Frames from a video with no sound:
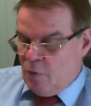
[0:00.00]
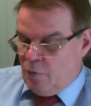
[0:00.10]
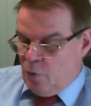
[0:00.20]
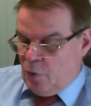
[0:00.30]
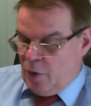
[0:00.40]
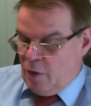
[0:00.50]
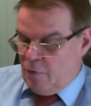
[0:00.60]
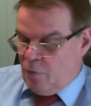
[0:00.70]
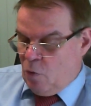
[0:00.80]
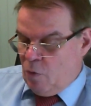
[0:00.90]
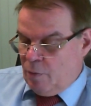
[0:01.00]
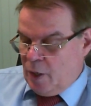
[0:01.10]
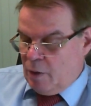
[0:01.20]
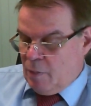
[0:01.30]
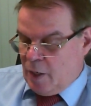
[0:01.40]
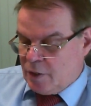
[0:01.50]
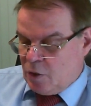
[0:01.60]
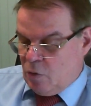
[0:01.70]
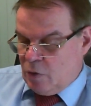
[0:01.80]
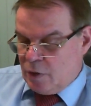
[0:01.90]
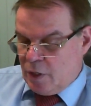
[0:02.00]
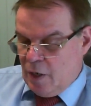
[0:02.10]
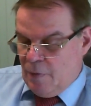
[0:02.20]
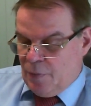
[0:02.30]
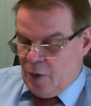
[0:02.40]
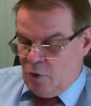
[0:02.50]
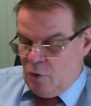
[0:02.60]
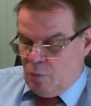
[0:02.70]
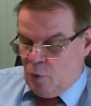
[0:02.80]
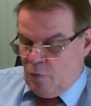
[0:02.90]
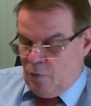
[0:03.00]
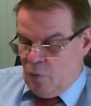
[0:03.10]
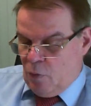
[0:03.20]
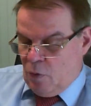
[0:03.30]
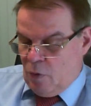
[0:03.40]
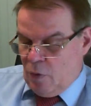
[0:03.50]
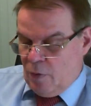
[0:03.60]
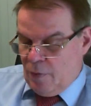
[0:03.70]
for the four Myanmar songs that you put for